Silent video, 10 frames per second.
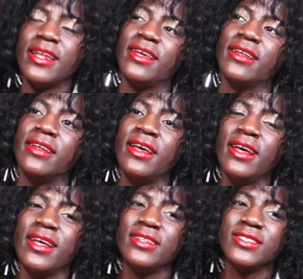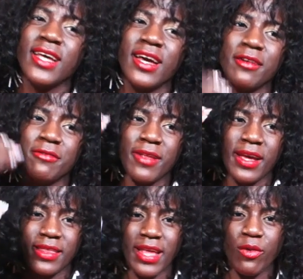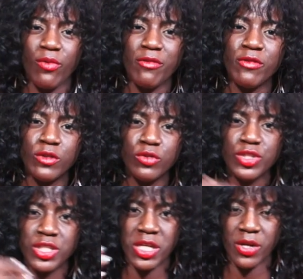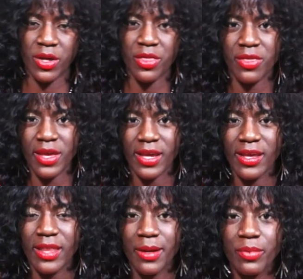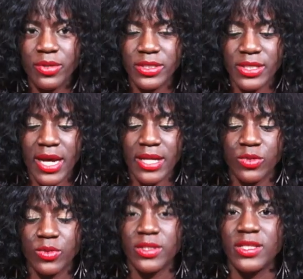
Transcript: And it's kind of like that revolutionary thinking that Prince has.